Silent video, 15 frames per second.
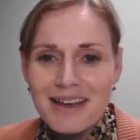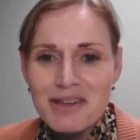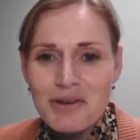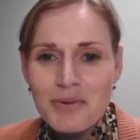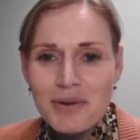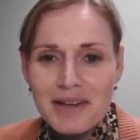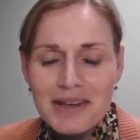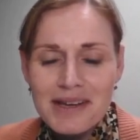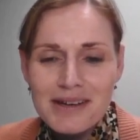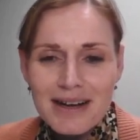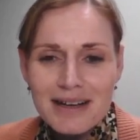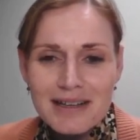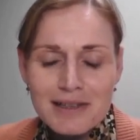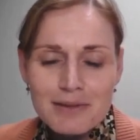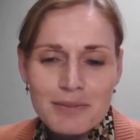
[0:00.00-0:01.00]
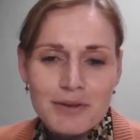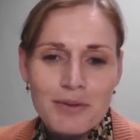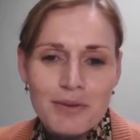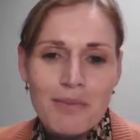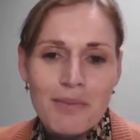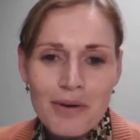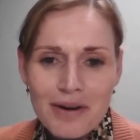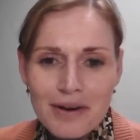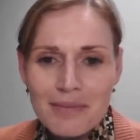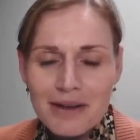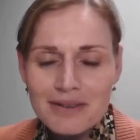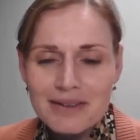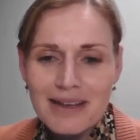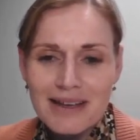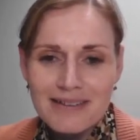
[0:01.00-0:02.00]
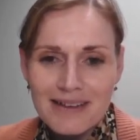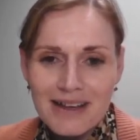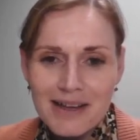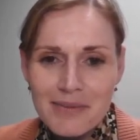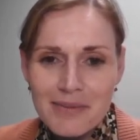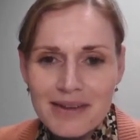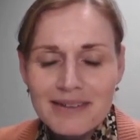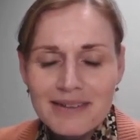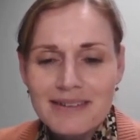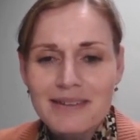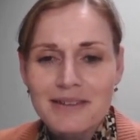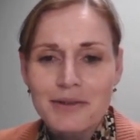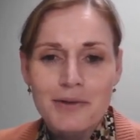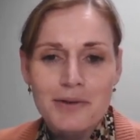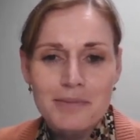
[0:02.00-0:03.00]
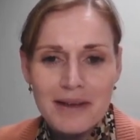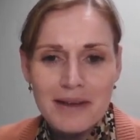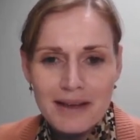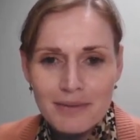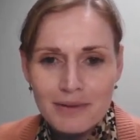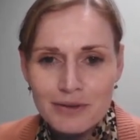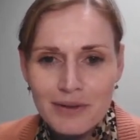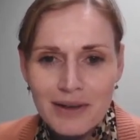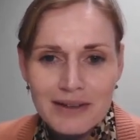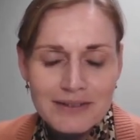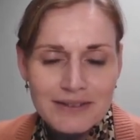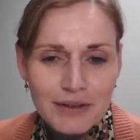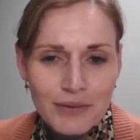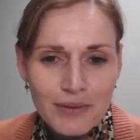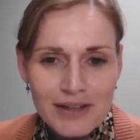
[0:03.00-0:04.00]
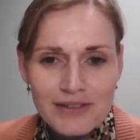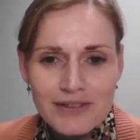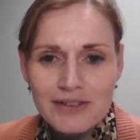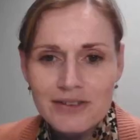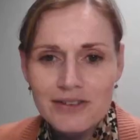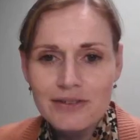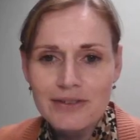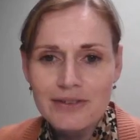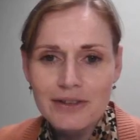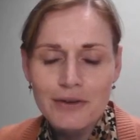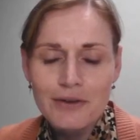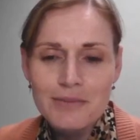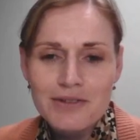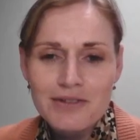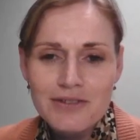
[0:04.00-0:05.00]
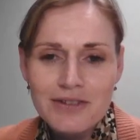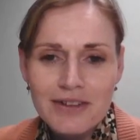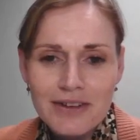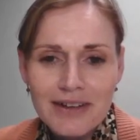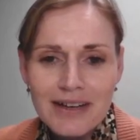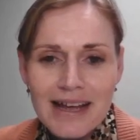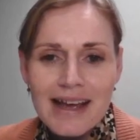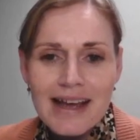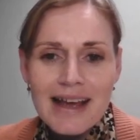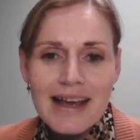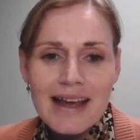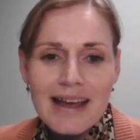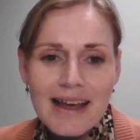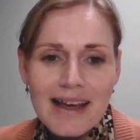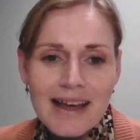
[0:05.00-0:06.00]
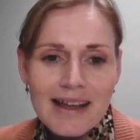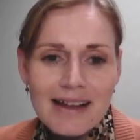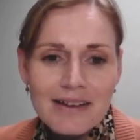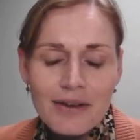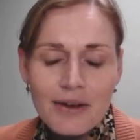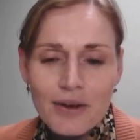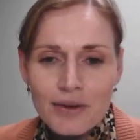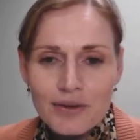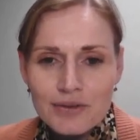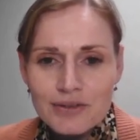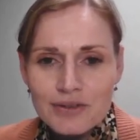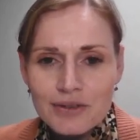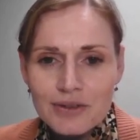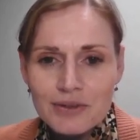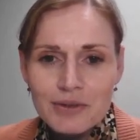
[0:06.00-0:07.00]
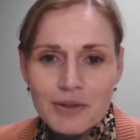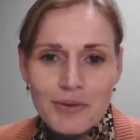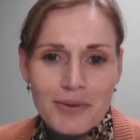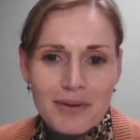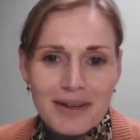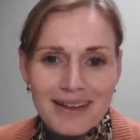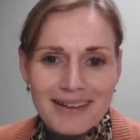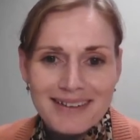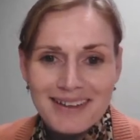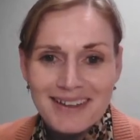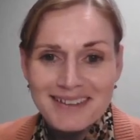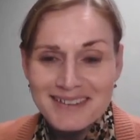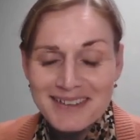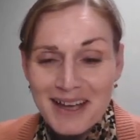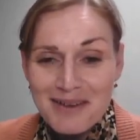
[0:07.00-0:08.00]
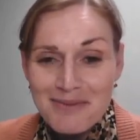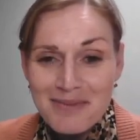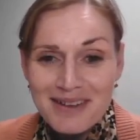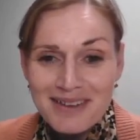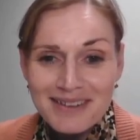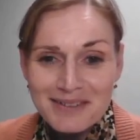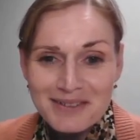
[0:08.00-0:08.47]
You will hear a little bit more about the assignment. You will be able to ask the questions to the commissioner, and also you will get assignments.